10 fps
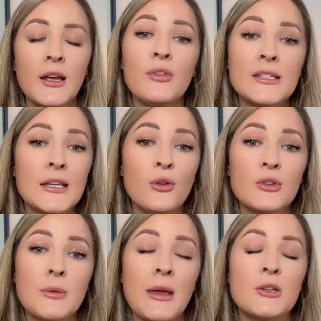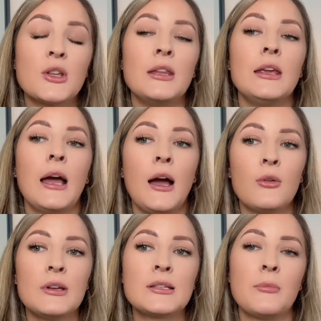Obviously, not to mention the
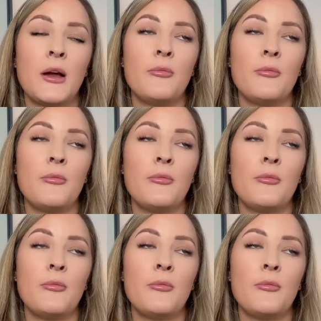countless amount of